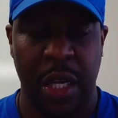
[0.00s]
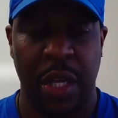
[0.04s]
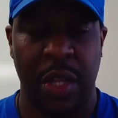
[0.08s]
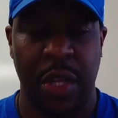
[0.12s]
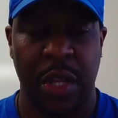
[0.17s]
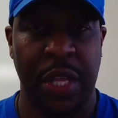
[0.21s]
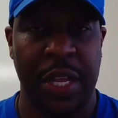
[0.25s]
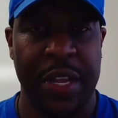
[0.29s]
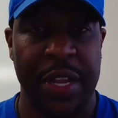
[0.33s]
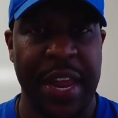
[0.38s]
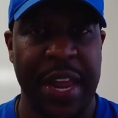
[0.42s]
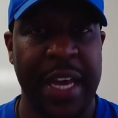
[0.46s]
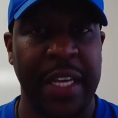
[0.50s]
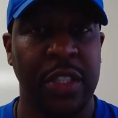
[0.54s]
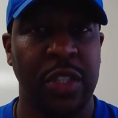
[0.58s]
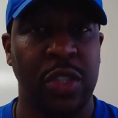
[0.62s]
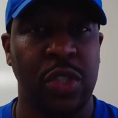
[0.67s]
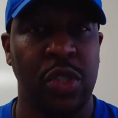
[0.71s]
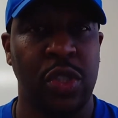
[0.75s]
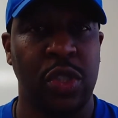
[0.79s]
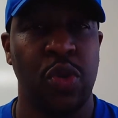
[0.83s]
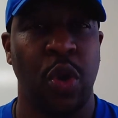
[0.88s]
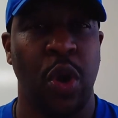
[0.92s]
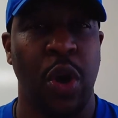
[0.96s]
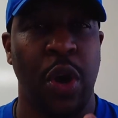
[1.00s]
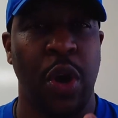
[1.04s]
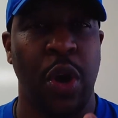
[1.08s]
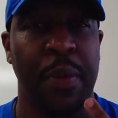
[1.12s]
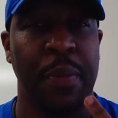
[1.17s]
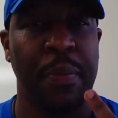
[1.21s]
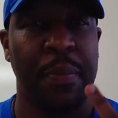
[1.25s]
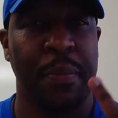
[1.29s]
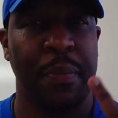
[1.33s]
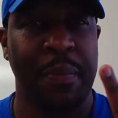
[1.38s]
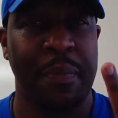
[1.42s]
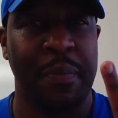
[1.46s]
The next two
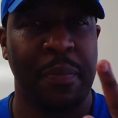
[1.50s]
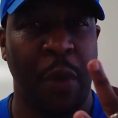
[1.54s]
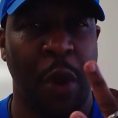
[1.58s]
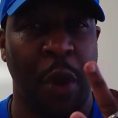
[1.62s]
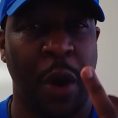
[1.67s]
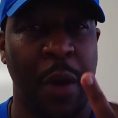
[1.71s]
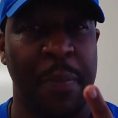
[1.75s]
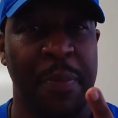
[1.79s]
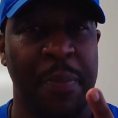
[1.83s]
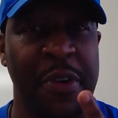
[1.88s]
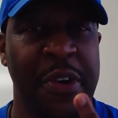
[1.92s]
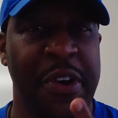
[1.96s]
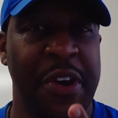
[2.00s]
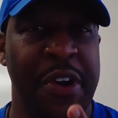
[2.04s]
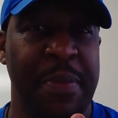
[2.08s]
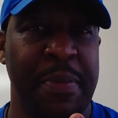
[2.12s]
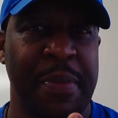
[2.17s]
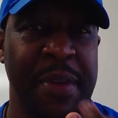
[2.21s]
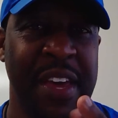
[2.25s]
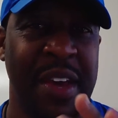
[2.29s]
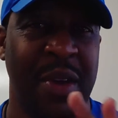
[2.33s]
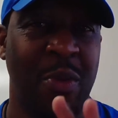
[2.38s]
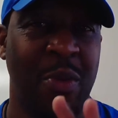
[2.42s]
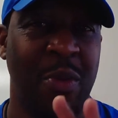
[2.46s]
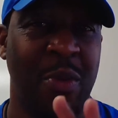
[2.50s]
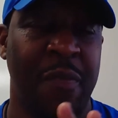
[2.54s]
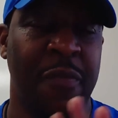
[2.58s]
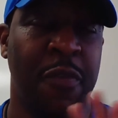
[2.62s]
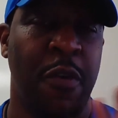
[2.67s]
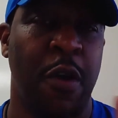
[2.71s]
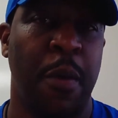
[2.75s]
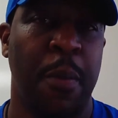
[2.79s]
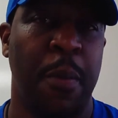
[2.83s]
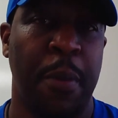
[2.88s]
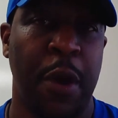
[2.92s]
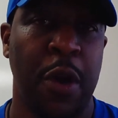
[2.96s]
are pretty big. One
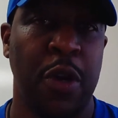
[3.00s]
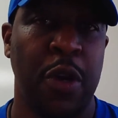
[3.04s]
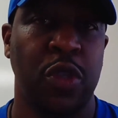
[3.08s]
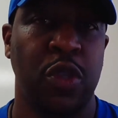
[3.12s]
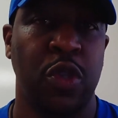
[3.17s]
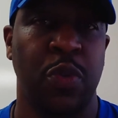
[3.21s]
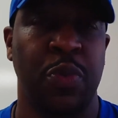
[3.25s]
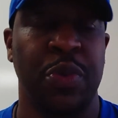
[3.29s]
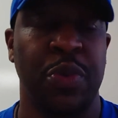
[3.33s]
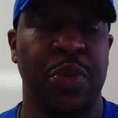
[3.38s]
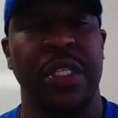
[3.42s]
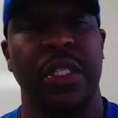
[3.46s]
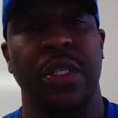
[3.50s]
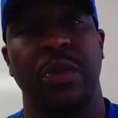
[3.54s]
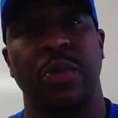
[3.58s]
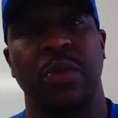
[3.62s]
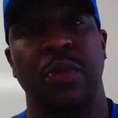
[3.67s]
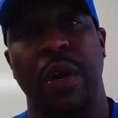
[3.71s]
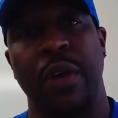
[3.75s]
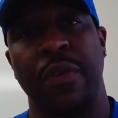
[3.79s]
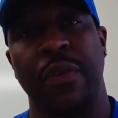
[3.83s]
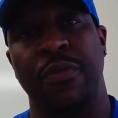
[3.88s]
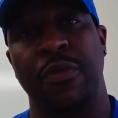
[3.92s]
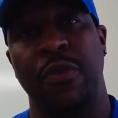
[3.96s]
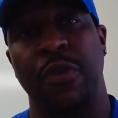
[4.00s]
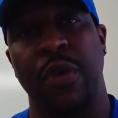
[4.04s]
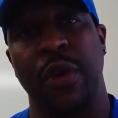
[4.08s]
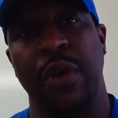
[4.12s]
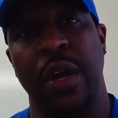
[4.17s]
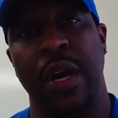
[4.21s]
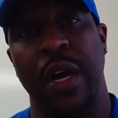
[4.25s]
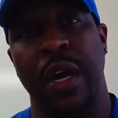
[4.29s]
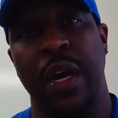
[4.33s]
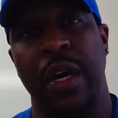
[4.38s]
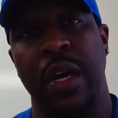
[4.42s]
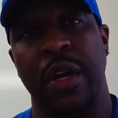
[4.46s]
for a personal reason, one for
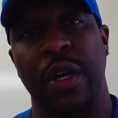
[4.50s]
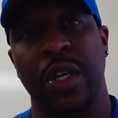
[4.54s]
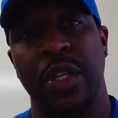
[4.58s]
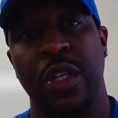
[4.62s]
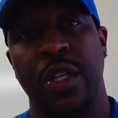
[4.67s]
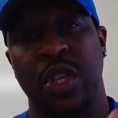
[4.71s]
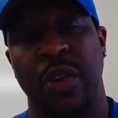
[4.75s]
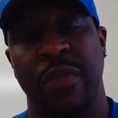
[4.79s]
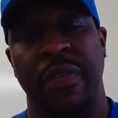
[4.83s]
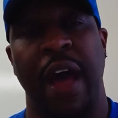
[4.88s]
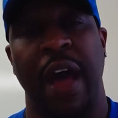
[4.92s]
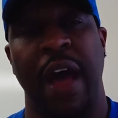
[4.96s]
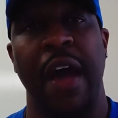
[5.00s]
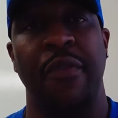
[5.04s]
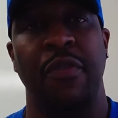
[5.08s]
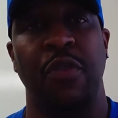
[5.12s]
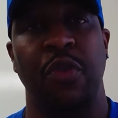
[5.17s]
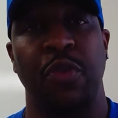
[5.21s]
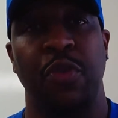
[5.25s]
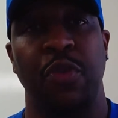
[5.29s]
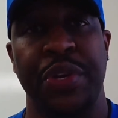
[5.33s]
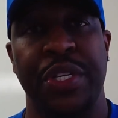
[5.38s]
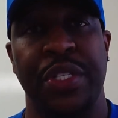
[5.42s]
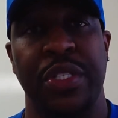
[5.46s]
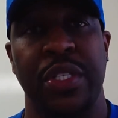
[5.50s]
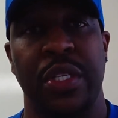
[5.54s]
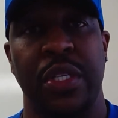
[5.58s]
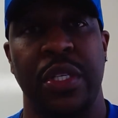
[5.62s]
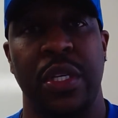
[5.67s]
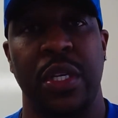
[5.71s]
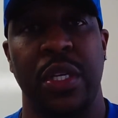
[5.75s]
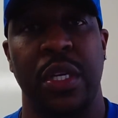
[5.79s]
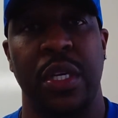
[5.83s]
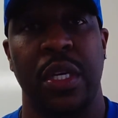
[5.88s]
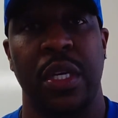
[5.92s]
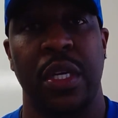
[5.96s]
a survival reason.
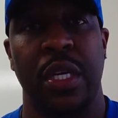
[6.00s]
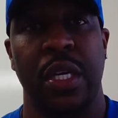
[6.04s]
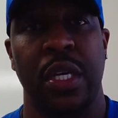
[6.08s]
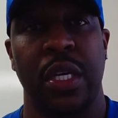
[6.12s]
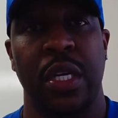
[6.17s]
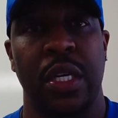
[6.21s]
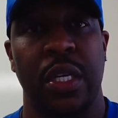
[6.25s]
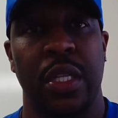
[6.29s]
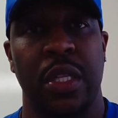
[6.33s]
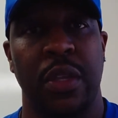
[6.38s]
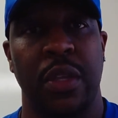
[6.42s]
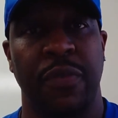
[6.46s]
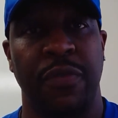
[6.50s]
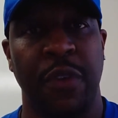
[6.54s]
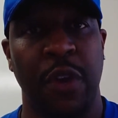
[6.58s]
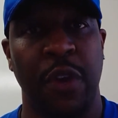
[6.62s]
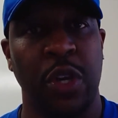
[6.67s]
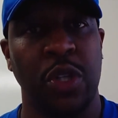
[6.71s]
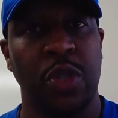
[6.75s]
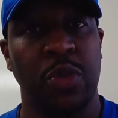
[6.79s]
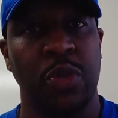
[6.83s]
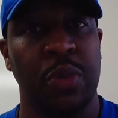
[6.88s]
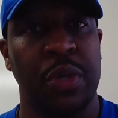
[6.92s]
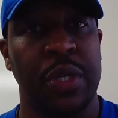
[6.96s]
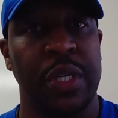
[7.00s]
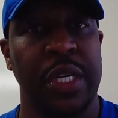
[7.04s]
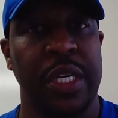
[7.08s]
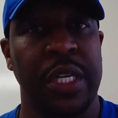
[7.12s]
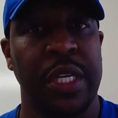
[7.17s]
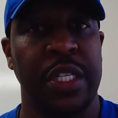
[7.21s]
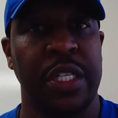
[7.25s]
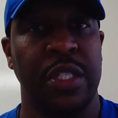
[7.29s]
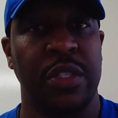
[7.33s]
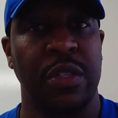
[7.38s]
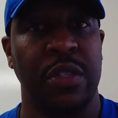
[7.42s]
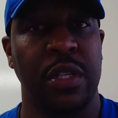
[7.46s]
The first one
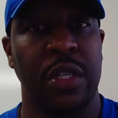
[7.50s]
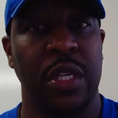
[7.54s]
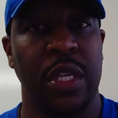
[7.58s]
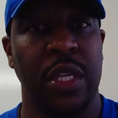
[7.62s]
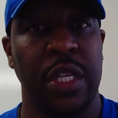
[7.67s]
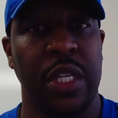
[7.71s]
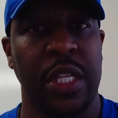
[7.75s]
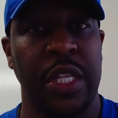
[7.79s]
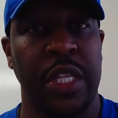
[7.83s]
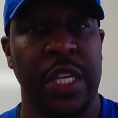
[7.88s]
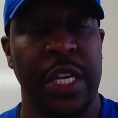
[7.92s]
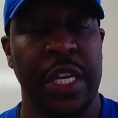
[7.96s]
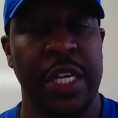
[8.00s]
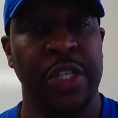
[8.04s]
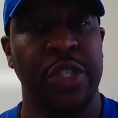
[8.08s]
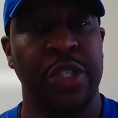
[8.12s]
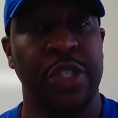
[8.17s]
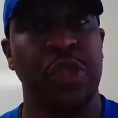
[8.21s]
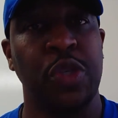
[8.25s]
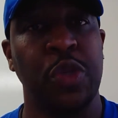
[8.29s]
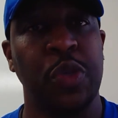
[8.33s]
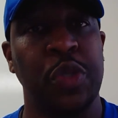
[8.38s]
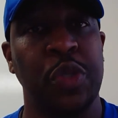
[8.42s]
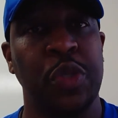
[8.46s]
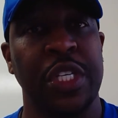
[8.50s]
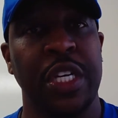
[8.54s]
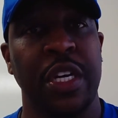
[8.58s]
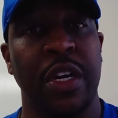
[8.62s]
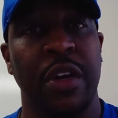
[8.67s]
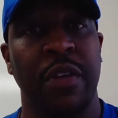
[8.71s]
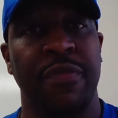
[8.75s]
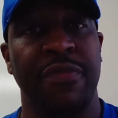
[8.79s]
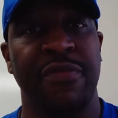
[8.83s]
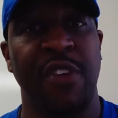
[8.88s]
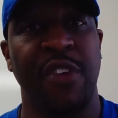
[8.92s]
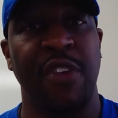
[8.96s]
is introducing
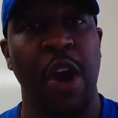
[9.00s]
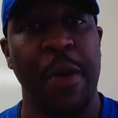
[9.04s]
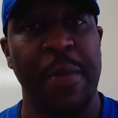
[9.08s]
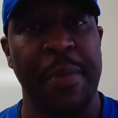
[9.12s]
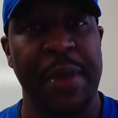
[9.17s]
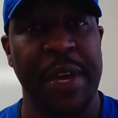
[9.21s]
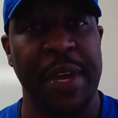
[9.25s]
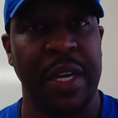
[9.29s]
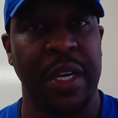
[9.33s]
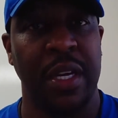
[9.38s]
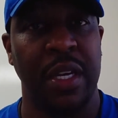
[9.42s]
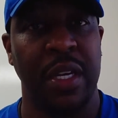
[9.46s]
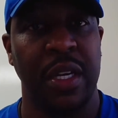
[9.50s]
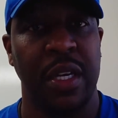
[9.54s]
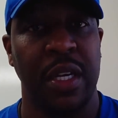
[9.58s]
farming.